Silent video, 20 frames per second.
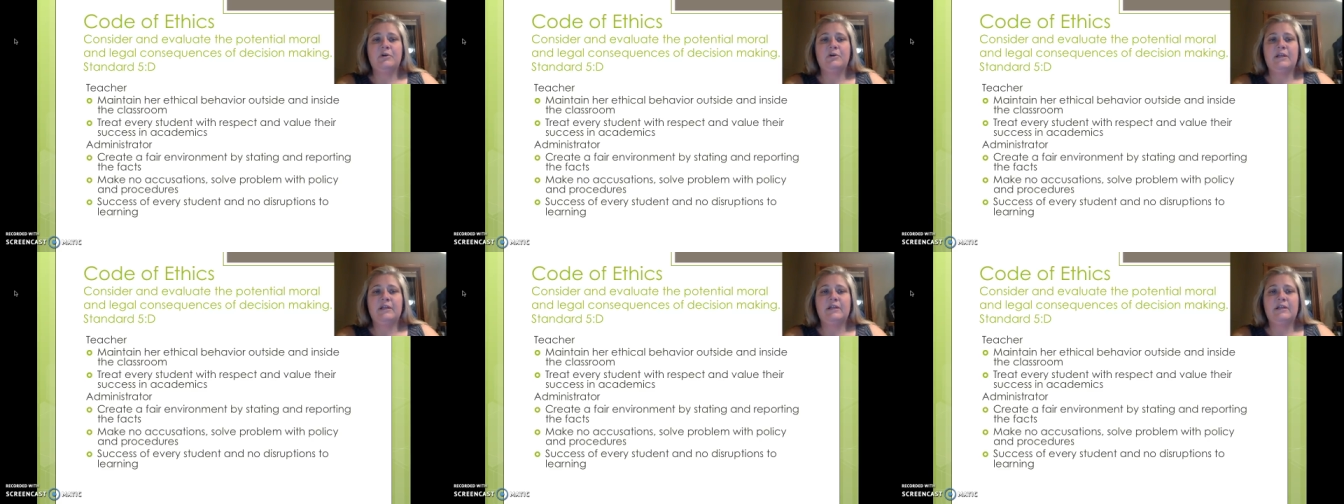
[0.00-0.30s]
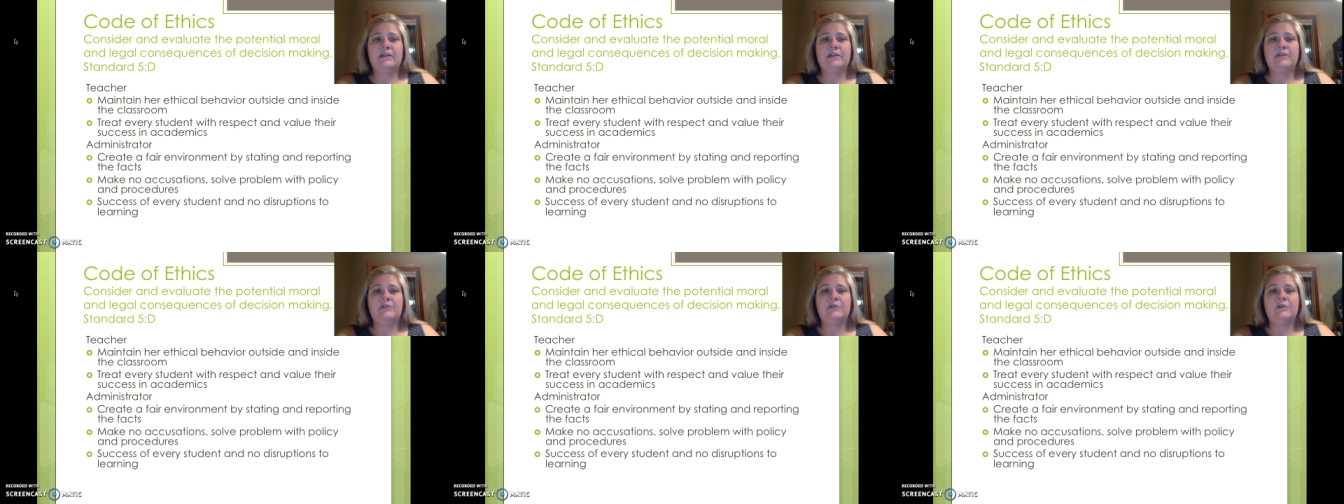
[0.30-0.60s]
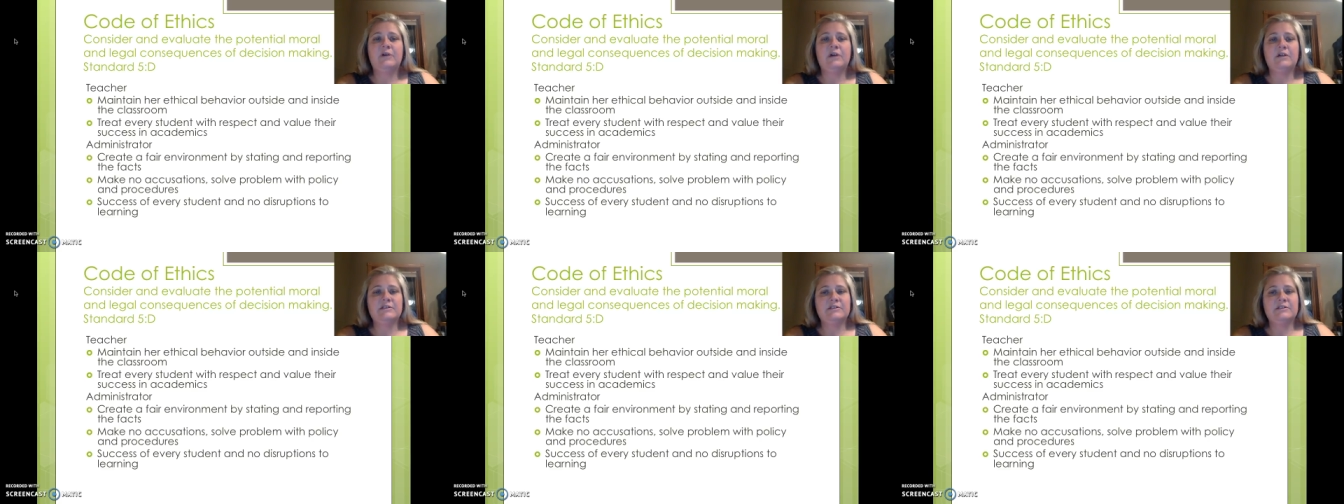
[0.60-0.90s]
and legal
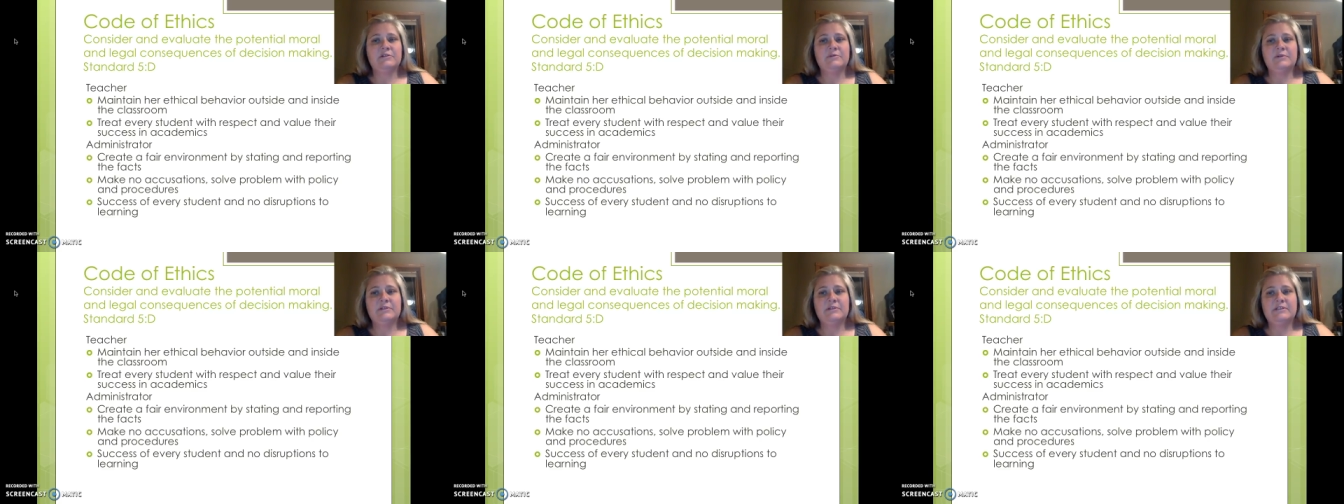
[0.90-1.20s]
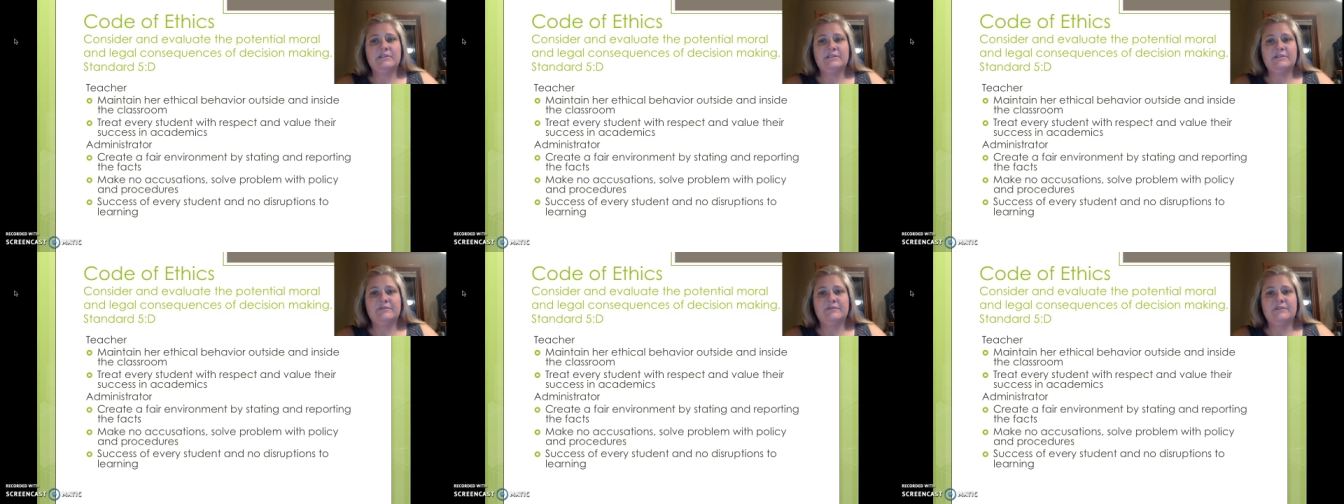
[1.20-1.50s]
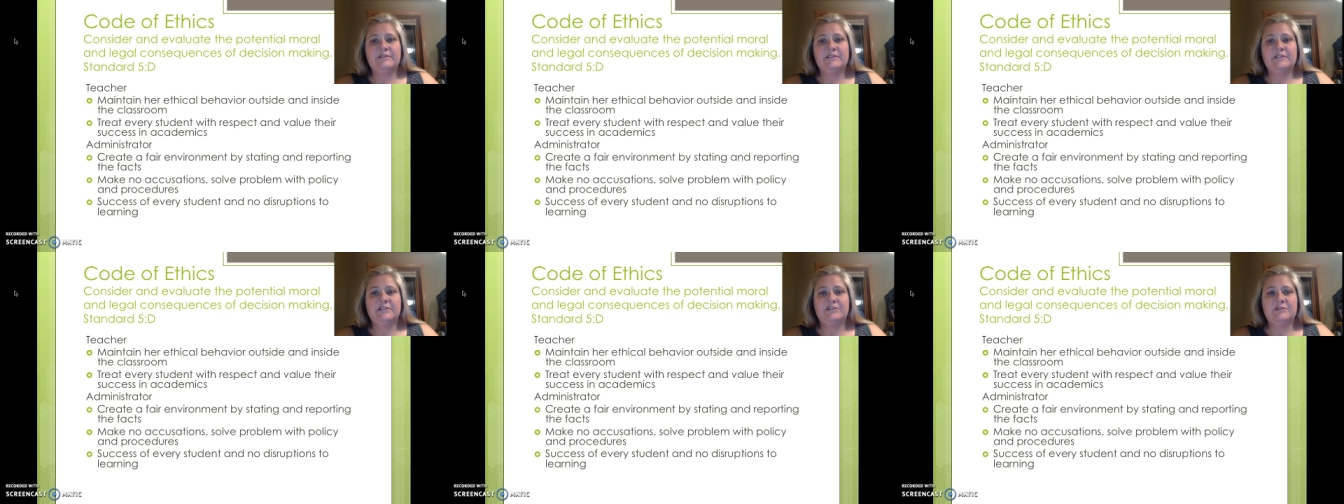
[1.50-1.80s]
consequences of
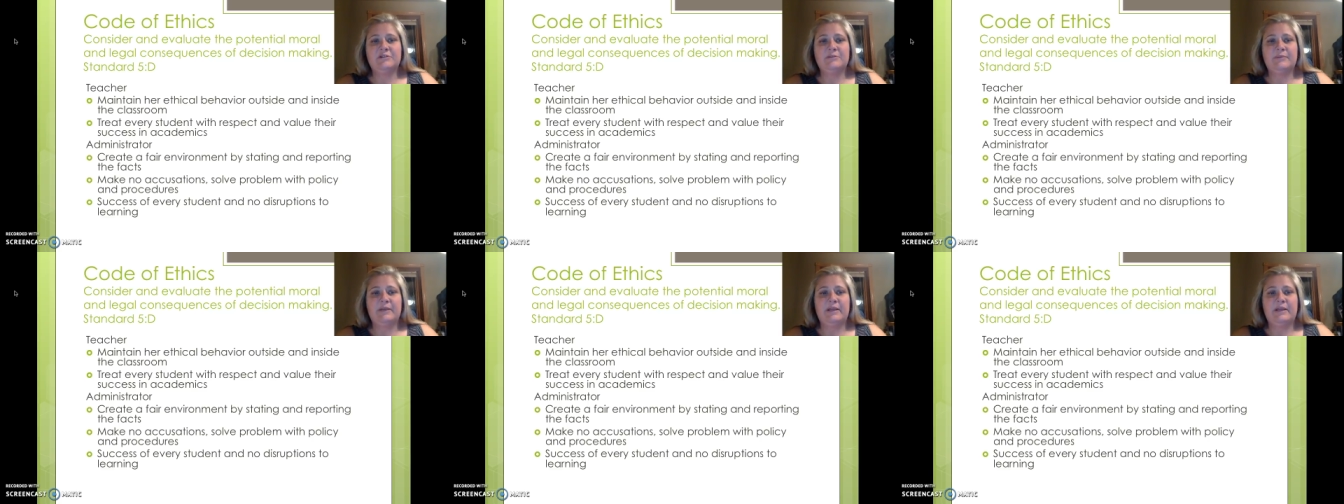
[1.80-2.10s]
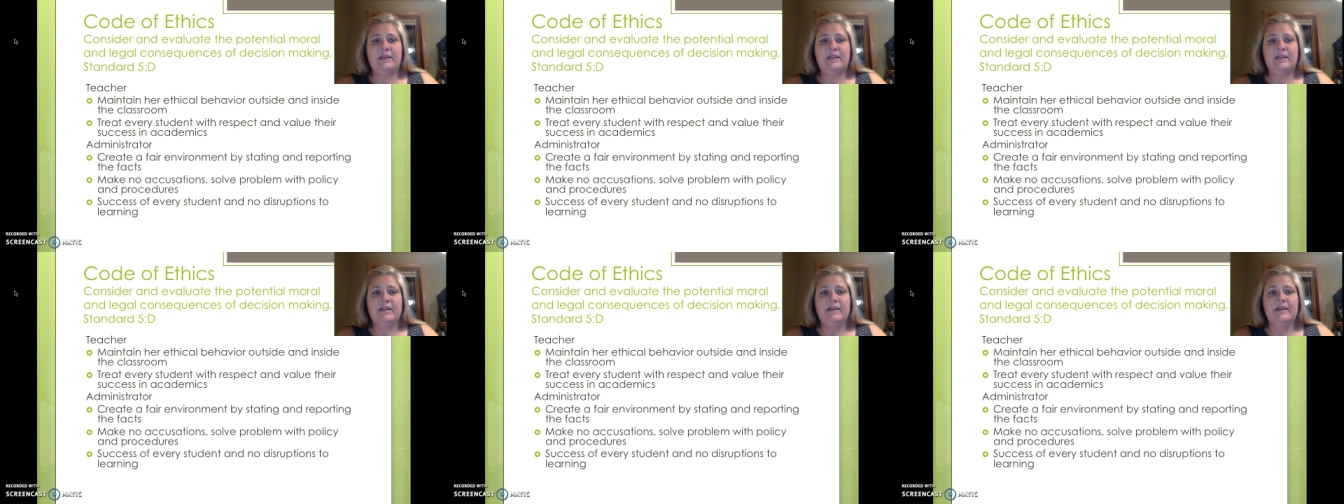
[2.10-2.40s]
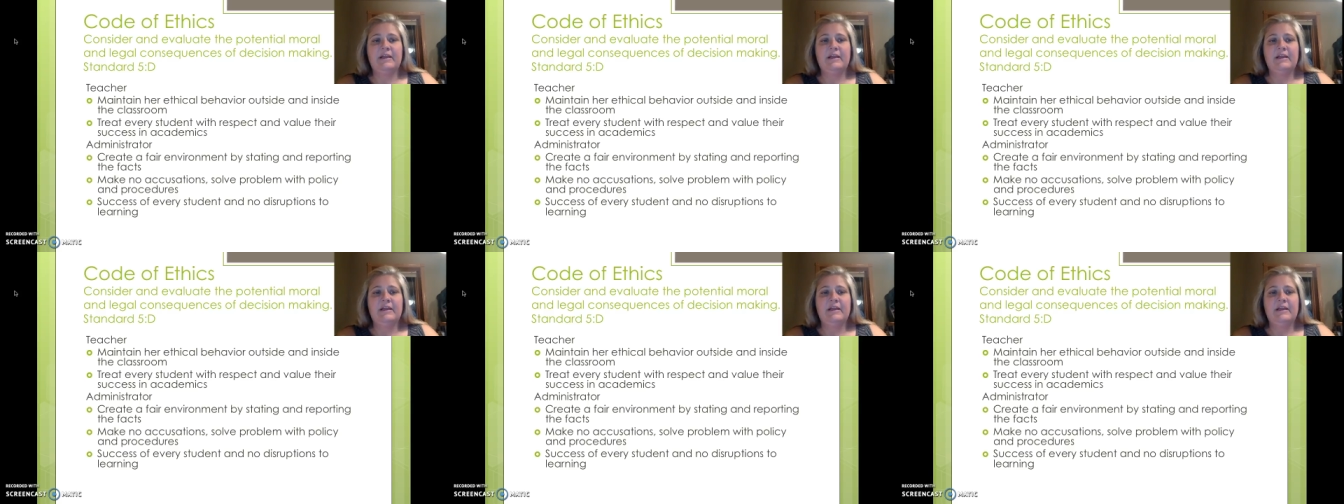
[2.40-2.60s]
decision making.